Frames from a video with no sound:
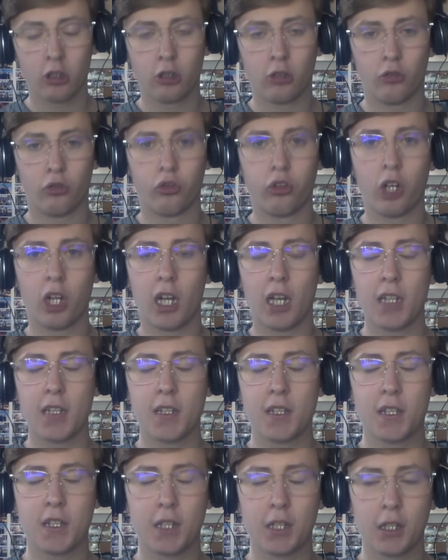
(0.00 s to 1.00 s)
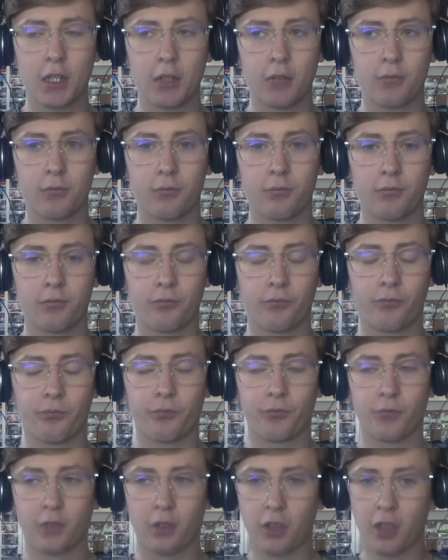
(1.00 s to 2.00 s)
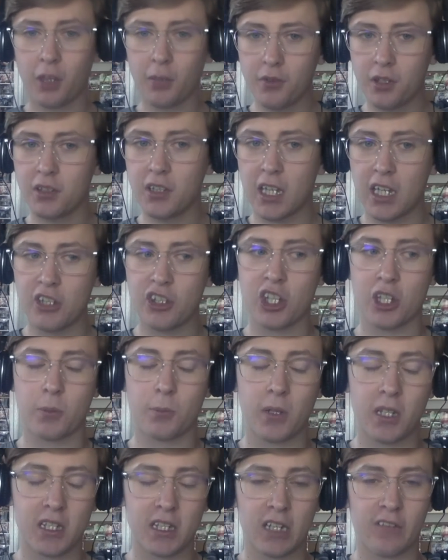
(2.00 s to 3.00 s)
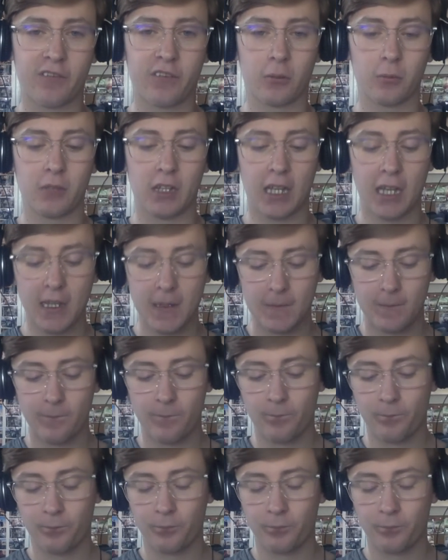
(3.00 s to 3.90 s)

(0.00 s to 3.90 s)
Right, so something that I just picked up from that.